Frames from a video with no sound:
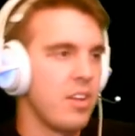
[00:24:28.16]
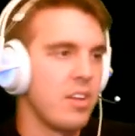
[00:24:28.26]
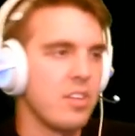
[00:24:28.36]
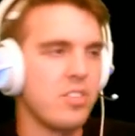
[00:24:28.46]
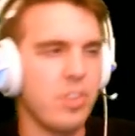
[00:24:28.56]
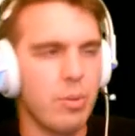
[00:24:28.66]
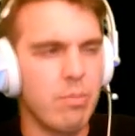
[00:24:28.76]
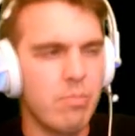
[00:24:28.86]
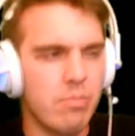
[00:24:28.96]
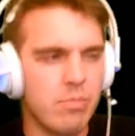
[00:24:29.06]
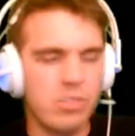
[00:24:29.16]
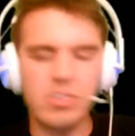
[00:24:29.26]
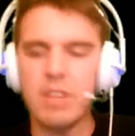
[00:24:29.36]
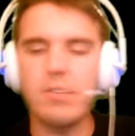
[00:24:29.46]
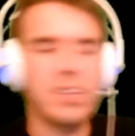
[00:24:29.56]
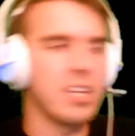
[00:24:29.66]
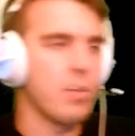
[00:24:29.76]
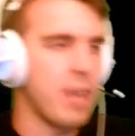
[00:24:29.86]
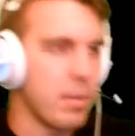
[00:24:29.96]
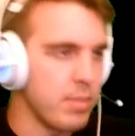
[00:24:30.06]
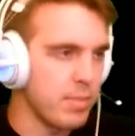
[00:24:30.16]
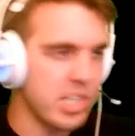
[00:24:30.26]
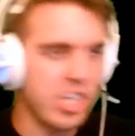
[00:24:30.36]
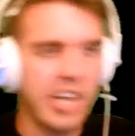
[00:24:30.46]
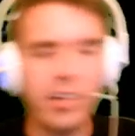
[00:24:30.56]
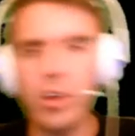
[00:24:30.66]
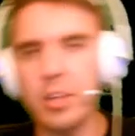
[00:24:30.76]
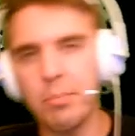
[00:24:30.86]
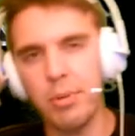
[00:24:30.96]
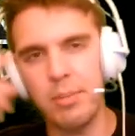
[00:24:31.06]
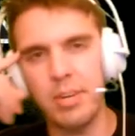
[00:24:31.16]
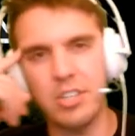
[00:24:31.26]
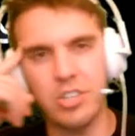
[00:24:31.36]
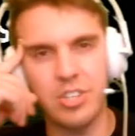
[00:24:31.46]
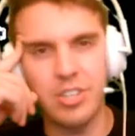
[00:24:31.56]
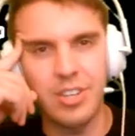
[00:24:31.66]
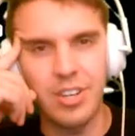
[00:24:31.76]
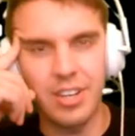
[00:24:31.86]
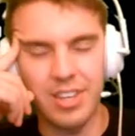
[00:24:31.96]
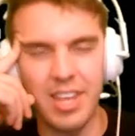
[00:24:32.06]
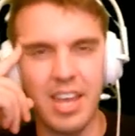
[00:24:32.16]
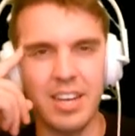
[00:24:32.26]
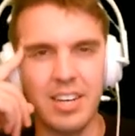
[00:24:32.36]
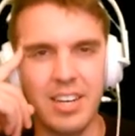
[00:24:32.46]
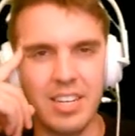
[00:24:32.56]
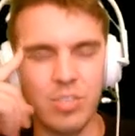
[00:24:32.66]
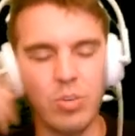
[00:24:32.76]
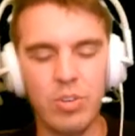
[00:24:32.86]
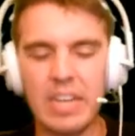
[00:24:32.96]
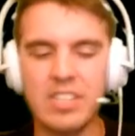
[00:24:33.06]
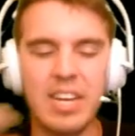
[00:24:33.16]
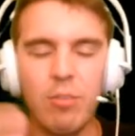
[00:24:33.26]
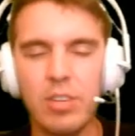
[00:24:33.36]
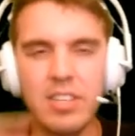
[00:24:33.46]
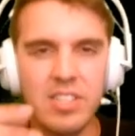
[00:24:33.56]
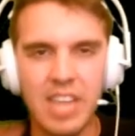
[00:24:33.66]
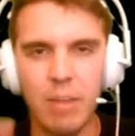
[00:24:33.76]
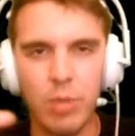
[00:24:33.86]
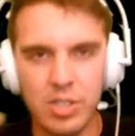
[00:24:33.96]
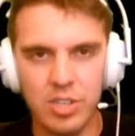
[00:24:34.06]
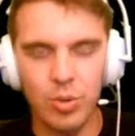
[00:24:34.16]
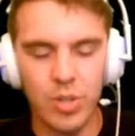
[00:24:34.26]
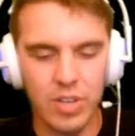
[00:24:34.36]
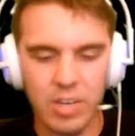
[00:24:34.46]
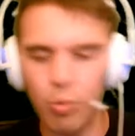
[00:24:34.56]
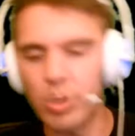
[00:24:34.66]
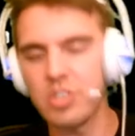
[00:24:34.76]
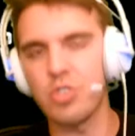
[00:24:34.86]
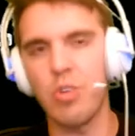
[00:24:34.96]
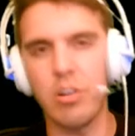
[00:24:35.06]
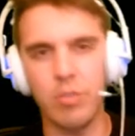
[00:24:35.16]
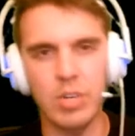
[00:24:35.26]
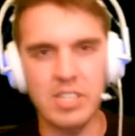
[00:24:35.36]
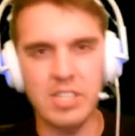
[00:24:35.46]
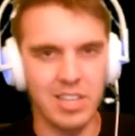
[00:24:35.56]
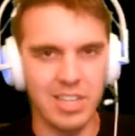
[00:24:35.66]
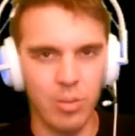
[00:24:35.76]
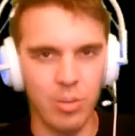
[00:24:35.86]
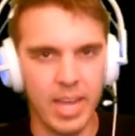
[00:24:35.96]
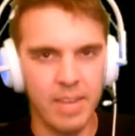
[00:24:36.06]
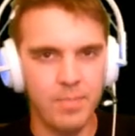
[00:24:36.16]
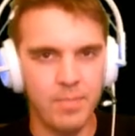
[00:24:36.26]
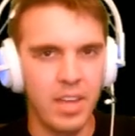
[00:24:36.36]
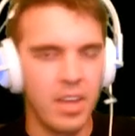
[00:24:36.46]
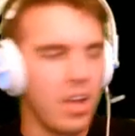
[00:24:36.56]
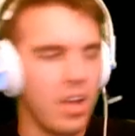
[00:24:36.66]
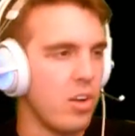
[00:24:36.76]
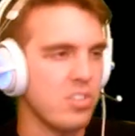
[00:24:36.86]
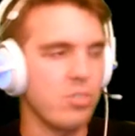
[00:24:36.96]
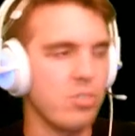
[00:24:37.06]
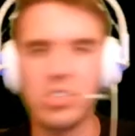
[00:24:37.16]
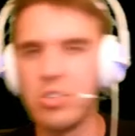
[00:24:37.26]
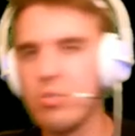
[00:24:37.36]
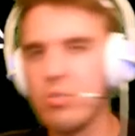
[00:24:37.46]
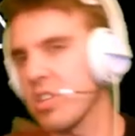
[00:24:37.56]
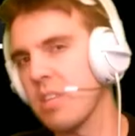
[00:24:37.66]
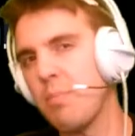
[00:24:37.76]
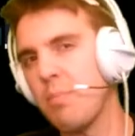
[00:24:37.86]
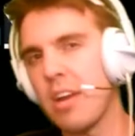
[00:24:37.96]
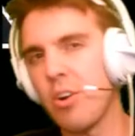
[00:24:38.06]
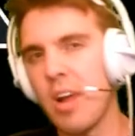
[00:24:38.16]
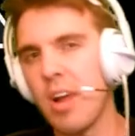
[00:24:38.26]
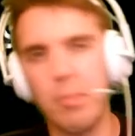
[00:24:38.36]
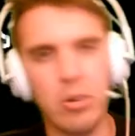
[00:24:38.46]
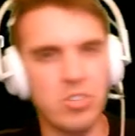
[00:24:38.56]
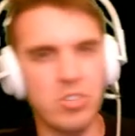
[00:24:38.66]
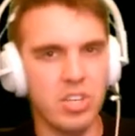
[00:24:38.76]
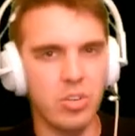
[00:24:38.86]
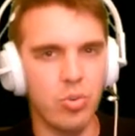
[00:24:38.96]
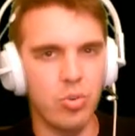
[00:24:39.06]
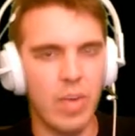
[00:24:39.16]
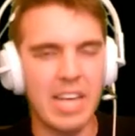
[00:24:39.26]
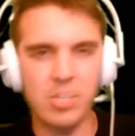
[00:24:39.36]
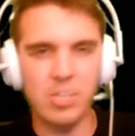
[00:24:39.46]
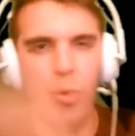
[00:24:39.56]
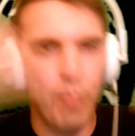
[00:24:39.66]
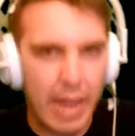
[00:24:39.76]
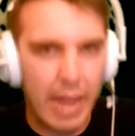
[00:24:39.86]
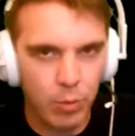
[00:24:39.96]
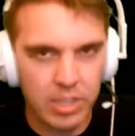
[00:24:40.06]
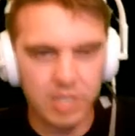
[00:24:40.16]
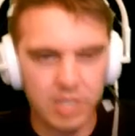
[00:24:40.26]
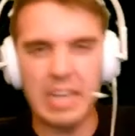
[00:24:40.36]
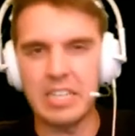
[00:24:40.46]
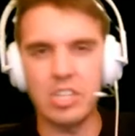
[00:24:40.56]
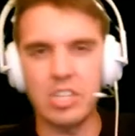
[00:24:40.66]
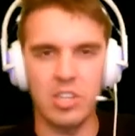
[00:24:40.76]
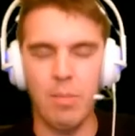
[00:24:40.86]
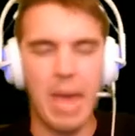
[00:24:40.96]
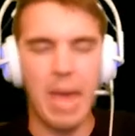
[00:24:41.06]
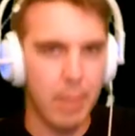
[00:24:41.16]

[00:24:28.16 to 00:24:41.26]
So stuff to think about. But shot calling pretty much again is when you guys can't really decide what to do and you need one strong voice to lead the way. Also, it's usually better on a person who has more bandwidth to pay attention to the map.